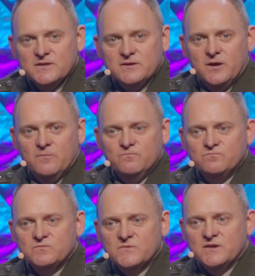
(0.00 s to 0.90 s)

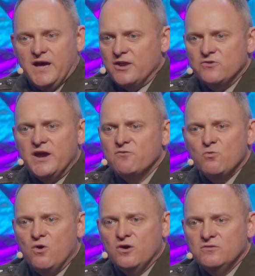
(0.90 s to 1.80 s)
I don't ever
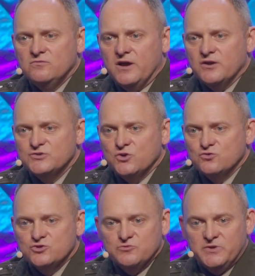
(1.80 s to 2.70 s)
want our
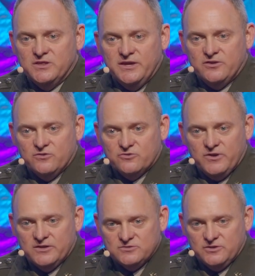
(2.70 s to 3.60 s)
soldiers to be laying on the
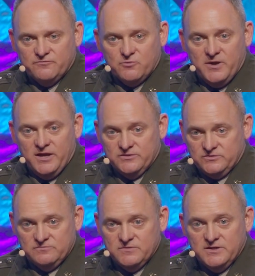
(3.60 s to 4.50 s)
grounds looking for
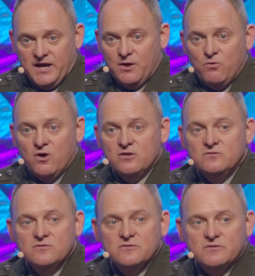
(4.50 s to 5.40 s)
mines. I
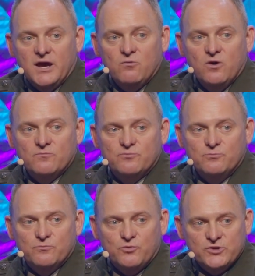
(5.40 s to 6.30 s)

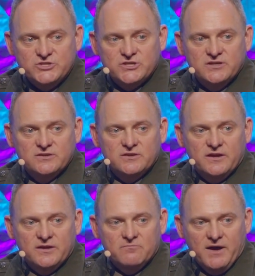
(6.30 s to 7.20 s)
want
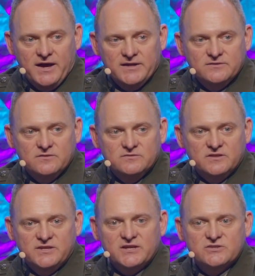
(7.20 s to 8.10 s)
breaching and mine
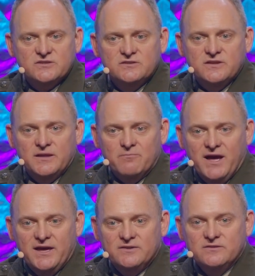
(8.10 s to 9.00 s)
detection and
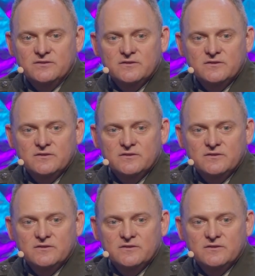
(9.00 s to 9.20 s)
mine,